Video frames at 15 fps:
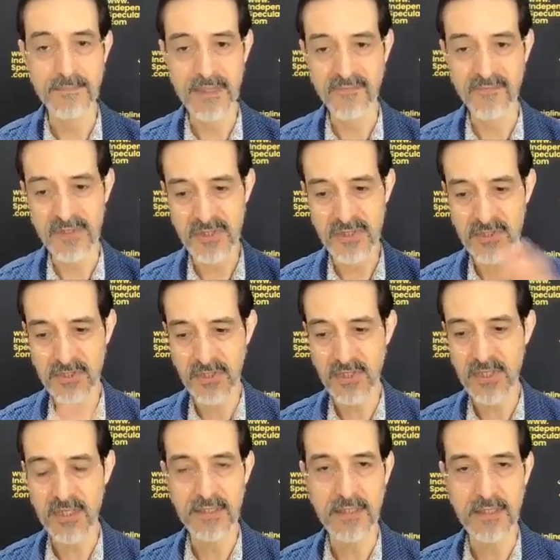But if we just
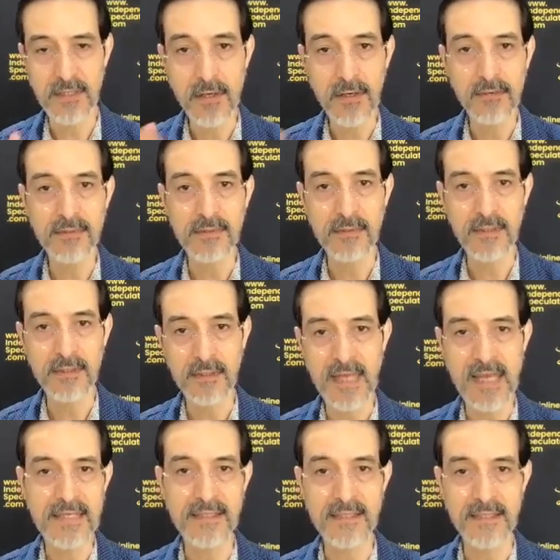look at the known
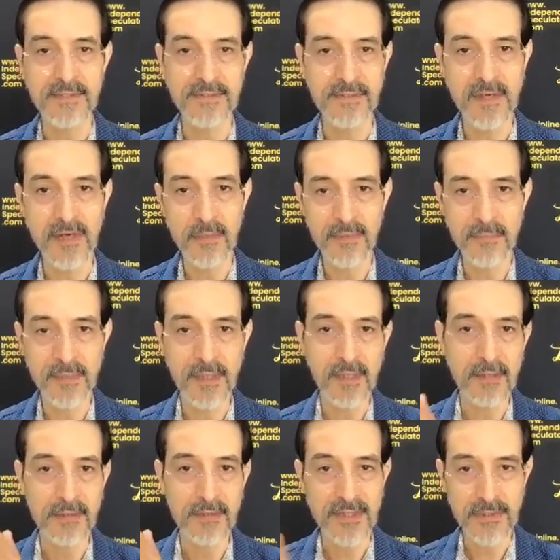entities, your
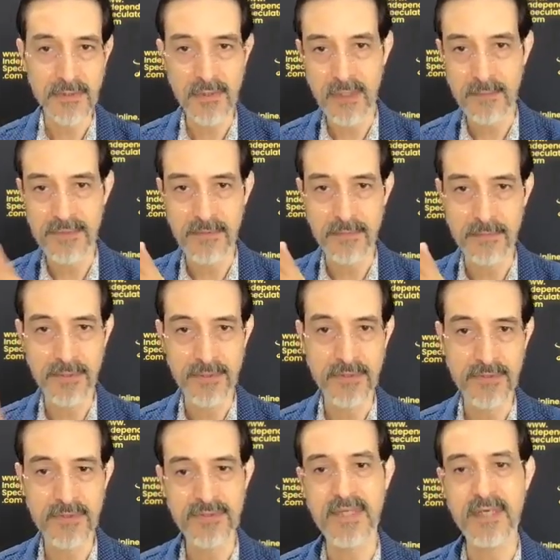Albemarle, your SQMs, your
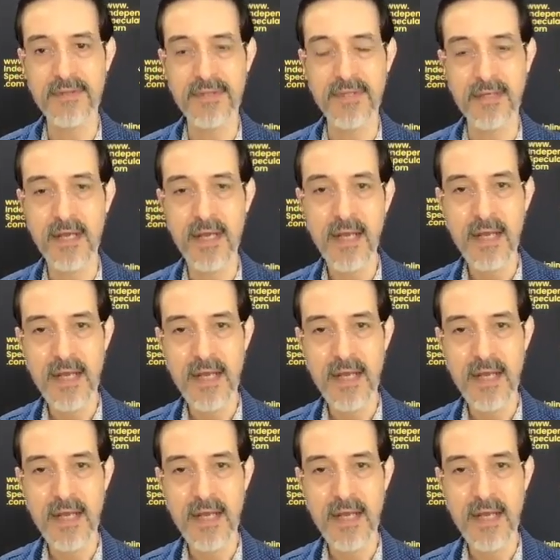producers out there,